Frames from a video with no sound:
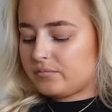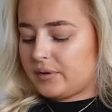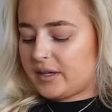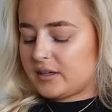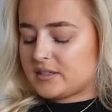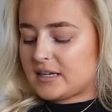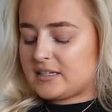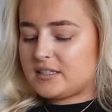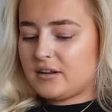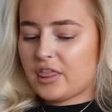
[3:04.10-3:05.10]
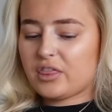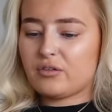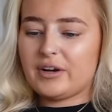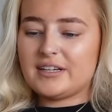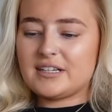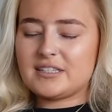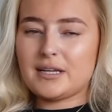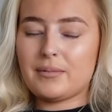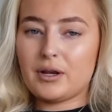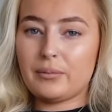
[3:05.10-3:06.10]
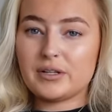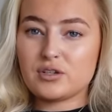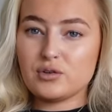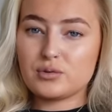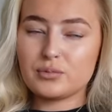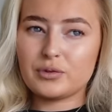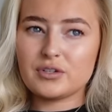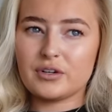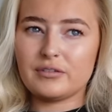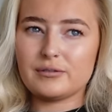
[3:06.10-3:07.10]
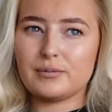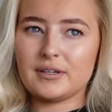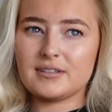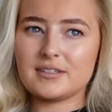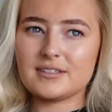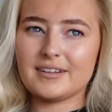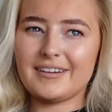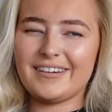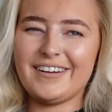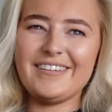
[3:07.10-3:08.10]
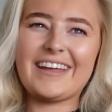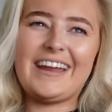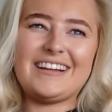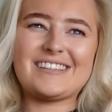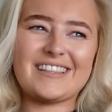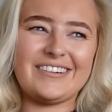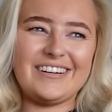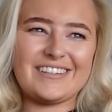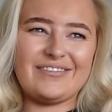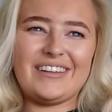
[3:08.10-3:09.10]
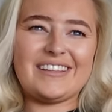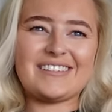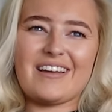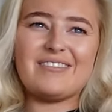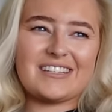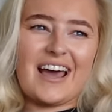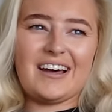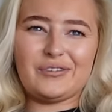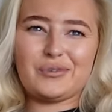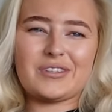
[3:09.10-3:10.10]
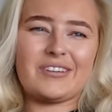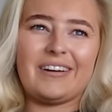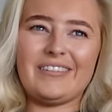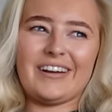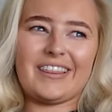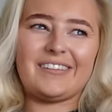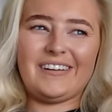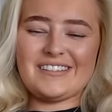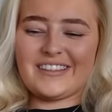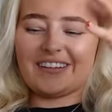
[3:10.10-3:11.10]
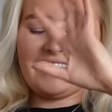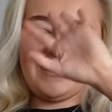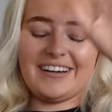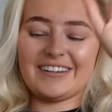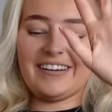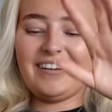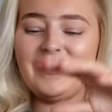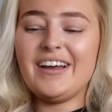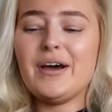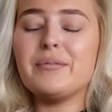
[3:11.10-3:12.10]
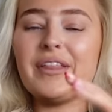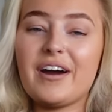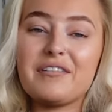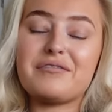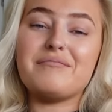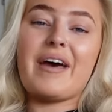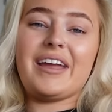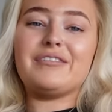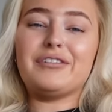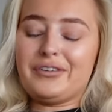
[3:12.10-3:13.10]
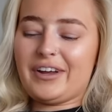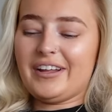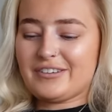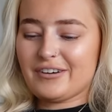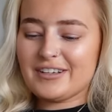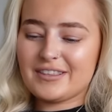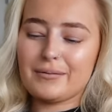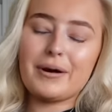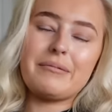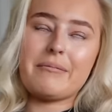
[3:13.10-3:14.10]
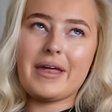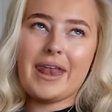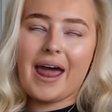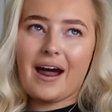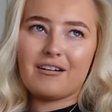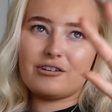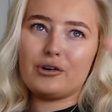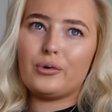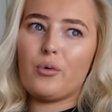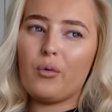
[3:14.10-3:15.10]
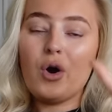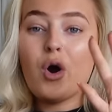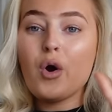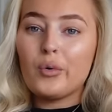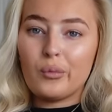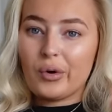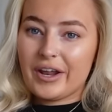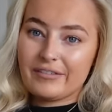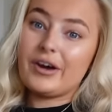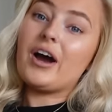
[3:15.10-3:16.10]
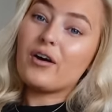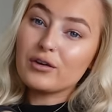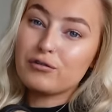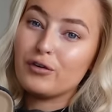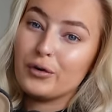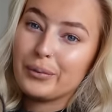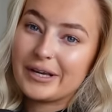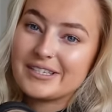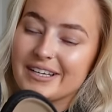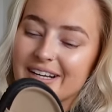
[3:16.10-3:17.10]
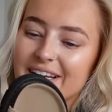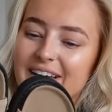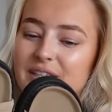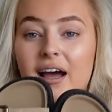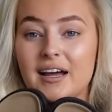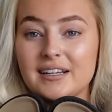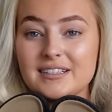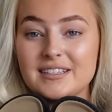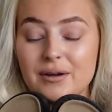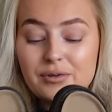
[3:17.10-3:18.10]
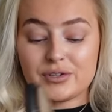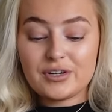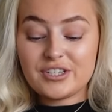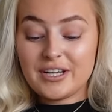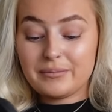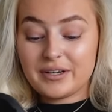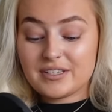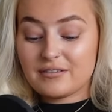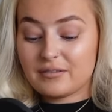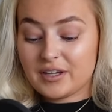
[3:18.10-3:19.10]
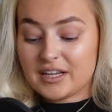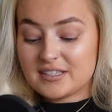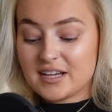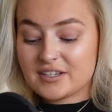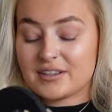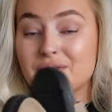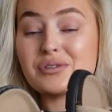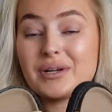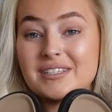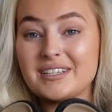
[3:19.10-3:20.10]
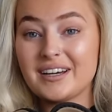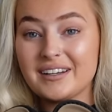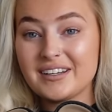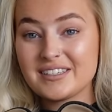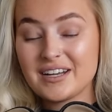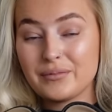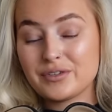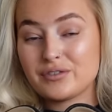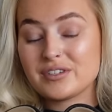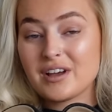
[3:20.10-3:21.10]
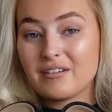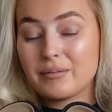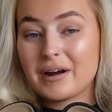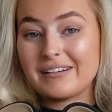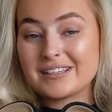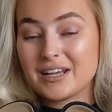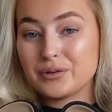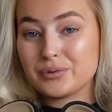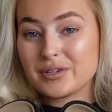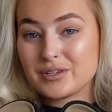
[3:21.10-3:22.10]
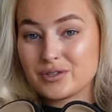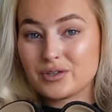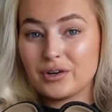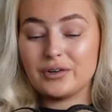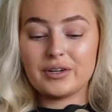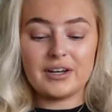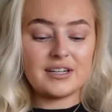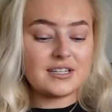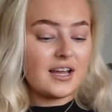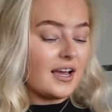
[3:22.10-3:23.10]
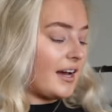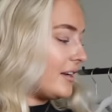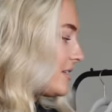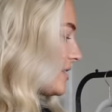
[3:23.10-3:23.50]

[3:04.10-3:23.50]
because the 3 did seem a little bit too small. I don't know if it's because it's, I know a kid's 3 should be the same as an adult's 3. I mean, a 3's a 3. I don't know. But they are made for kids, right? So they might be a bit narrow, whatever. I got a 4 basically, and they were so cheap because they're from the kids section. They were $29.99, which for a Zara pair of sandals is so good. And I